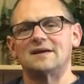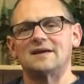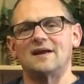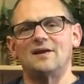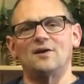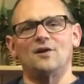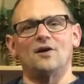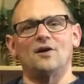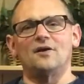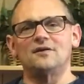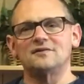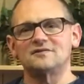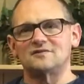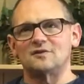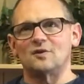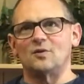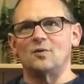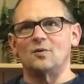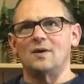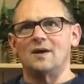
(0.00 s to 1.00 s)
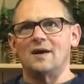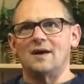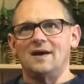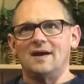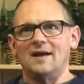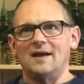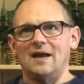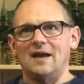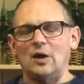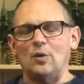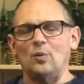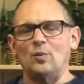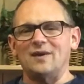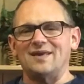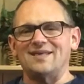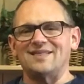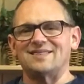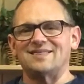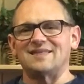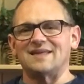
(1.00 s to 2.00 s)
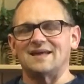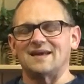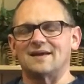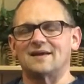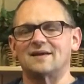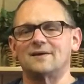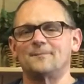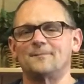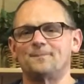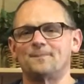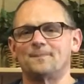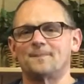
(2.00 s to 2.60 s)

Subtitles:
and also how we think.